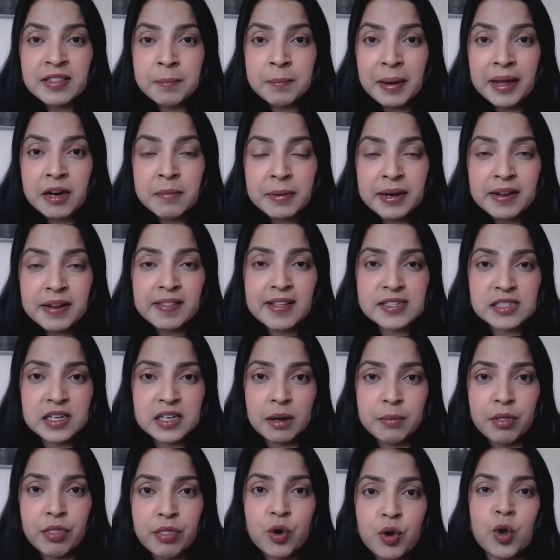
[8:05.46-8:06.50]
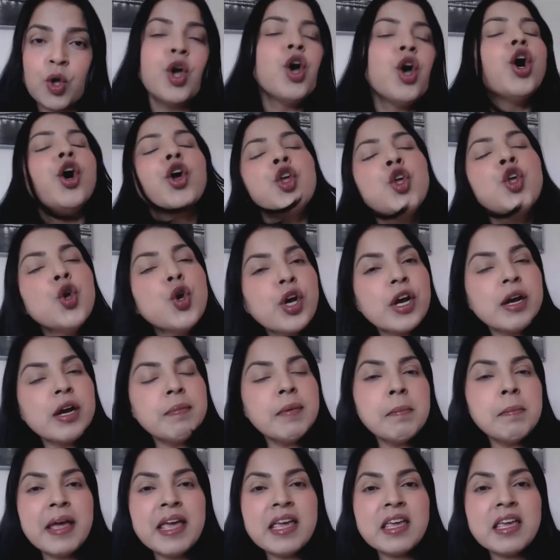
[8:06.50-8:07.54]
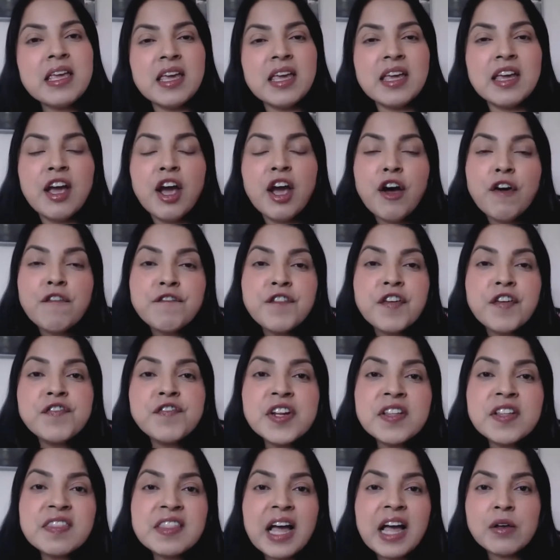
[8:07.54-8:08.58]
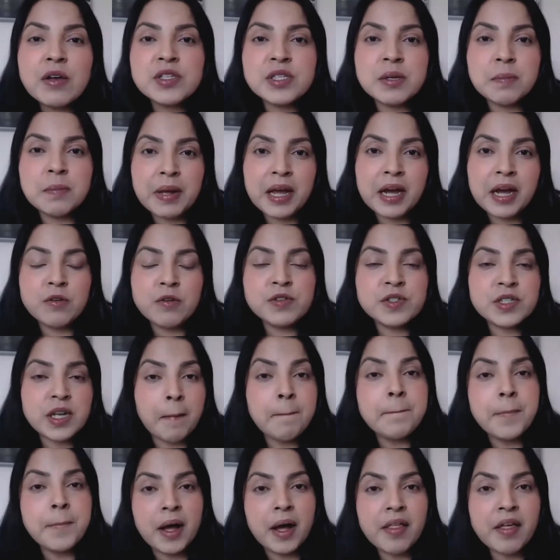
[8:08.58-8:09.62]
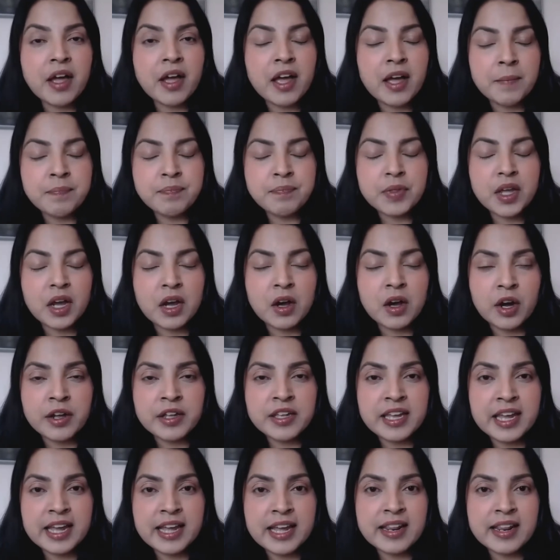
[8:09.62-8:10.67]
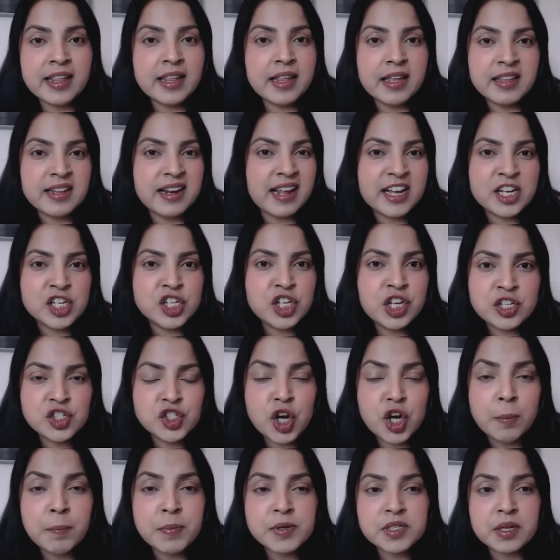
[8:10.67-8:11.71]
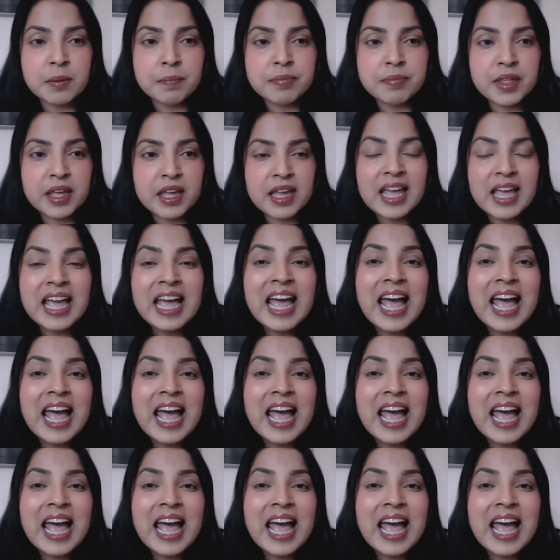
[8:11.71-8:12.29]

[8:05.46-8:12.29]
amount of money that's coming through. You could be making £50,000 a year, like in a job or something,